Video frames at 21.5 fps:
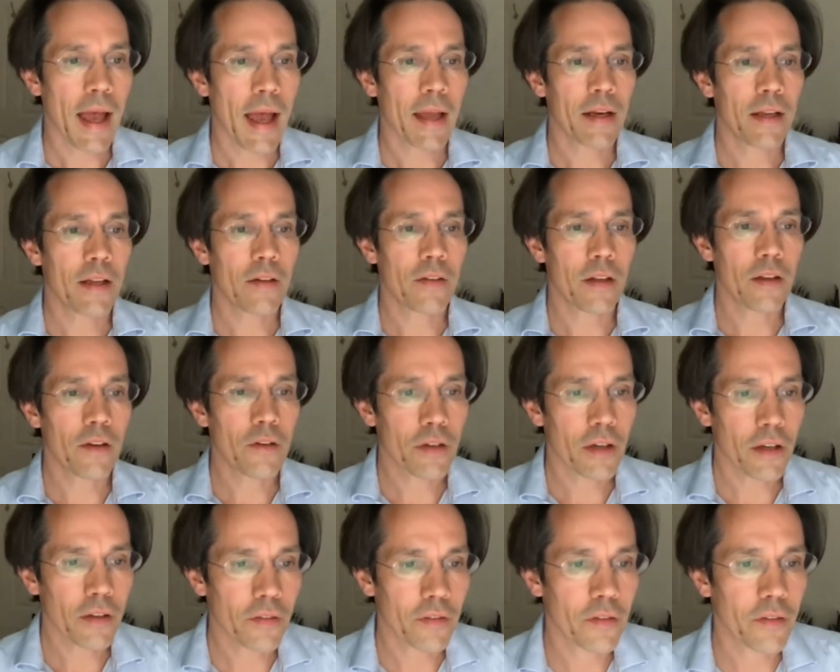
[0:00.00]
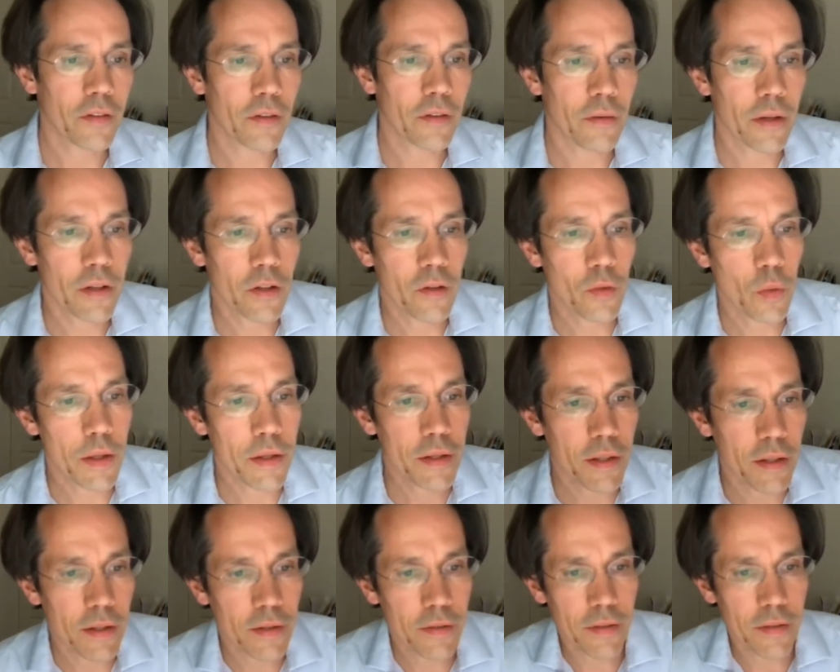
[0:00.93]
and his interests are in
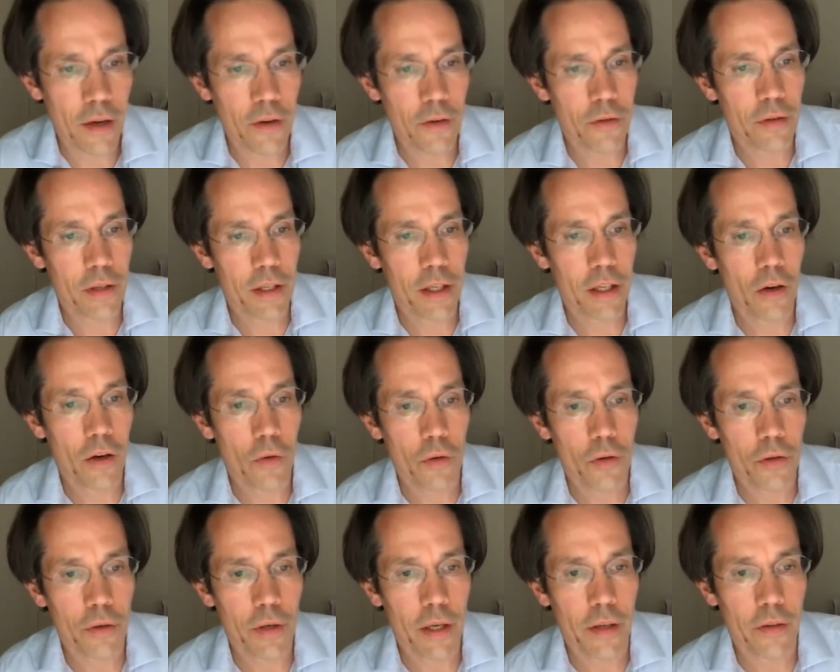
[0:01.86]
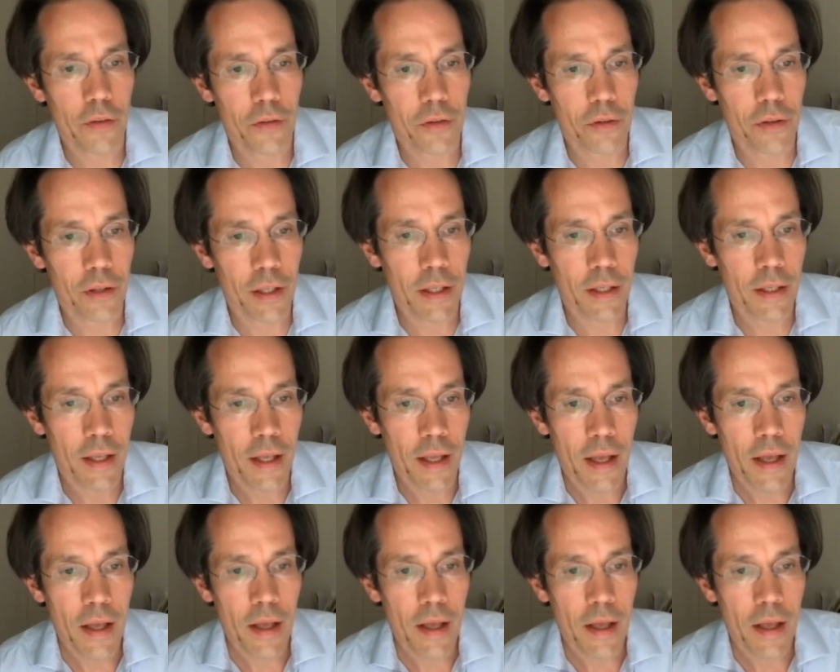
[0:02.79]
twentieth century cultural history,